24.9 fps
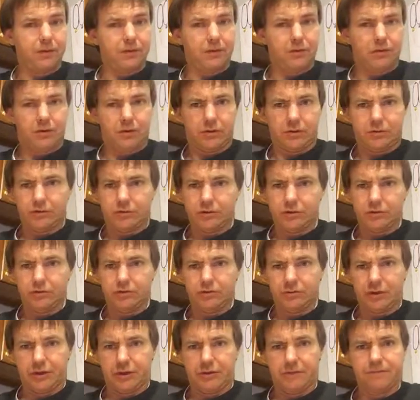Oh,
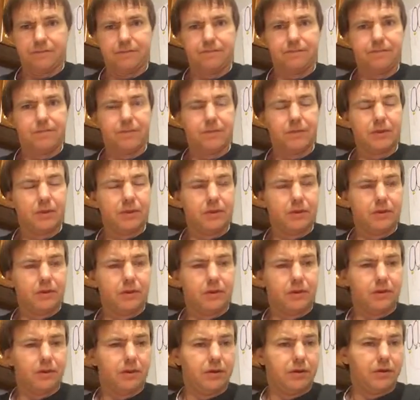excuse me.
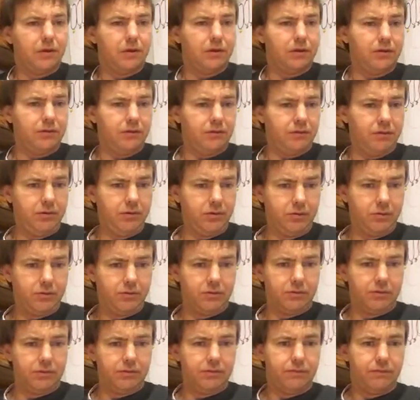
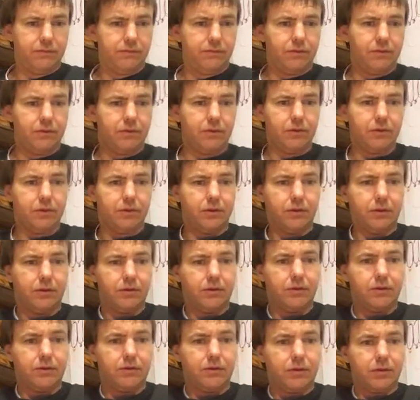And the
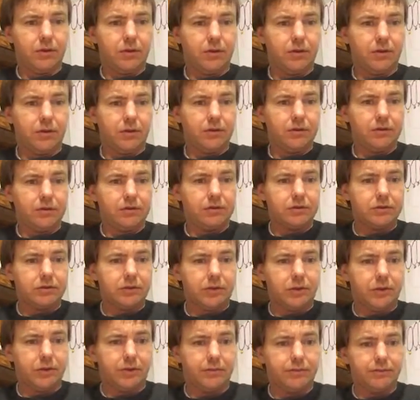other thing is
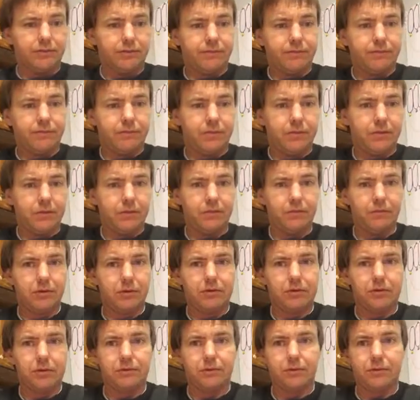
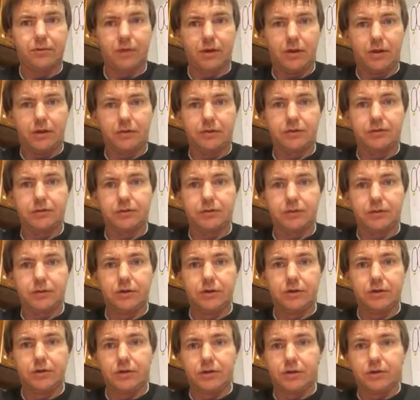mix up your lengths.
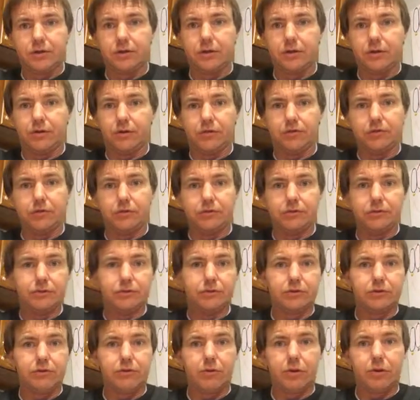Don't
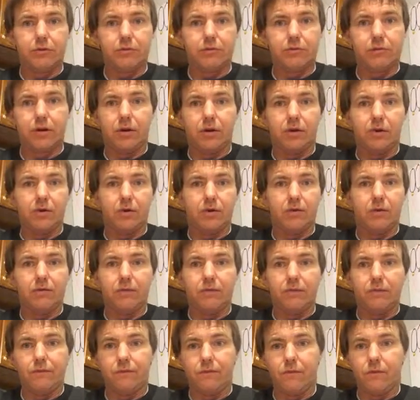just go out and buy all
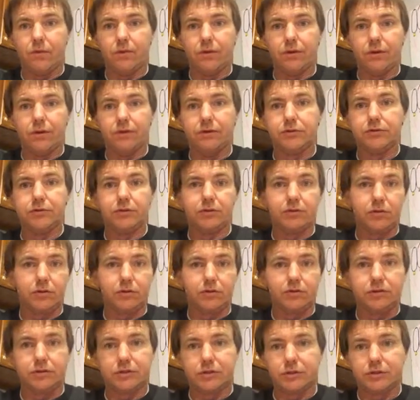4-inch or
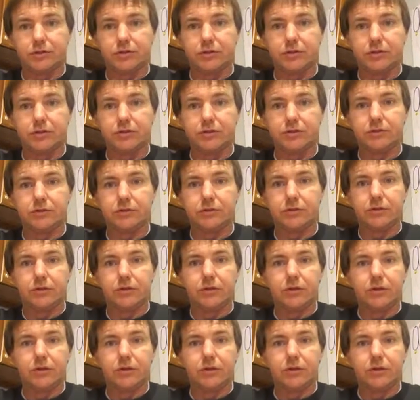all 6-inch.